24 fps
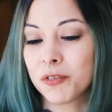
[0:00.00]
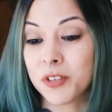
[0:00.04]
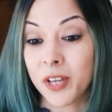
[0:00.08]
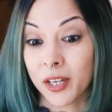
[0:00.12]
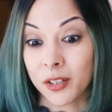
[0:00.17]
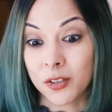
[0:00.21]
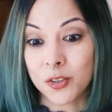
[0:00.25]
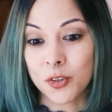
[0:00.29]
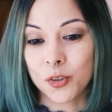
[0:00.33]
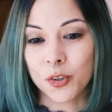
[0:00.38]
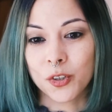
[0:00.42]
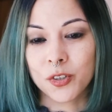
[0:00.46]

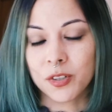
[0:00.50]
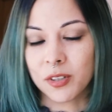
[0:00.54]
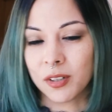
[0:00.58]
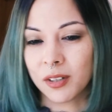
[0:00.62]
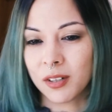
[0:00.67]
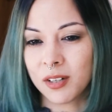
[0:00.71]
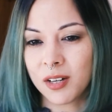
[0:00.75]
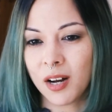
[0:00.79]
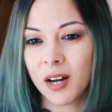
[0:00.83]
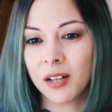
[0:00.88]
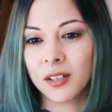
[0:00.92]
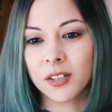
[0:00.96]
textures and
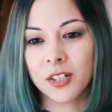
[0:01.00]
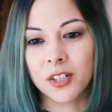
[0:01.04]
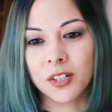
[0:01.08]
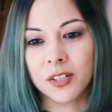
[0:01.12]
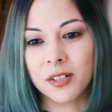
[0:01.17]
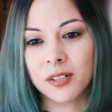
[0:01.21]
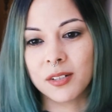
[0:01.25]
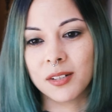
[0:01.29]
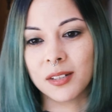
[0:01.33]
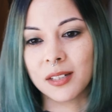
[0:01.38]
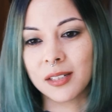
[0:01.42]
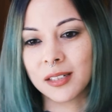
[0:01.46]

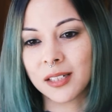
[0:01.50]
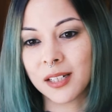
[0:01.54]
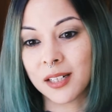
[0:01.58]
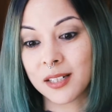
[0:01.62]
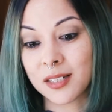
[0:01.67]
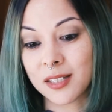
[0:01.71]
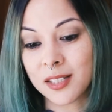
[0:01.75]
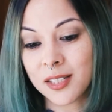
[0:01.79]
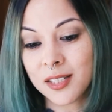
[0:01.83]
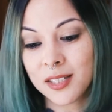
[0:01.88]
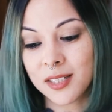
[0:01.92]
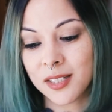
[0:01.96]
colors and
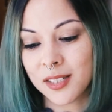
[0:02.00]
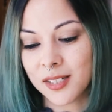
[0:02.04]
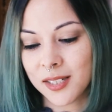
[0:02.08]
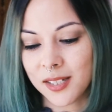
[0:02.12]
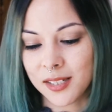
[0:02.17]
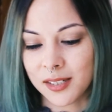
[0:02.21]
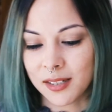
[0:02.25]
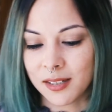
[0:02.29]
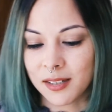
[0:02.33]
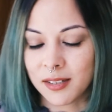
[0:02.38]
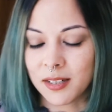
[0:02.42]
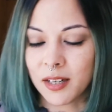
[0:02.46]
consistencies
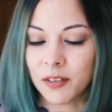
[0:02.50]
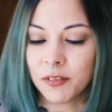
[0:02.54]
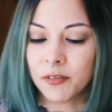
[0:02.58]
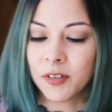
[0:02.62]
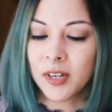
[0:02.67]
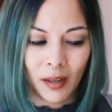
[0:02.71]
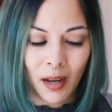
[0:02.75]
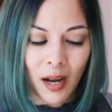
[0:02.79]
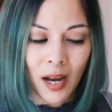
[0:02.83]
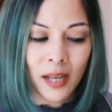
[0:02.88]
and stuff.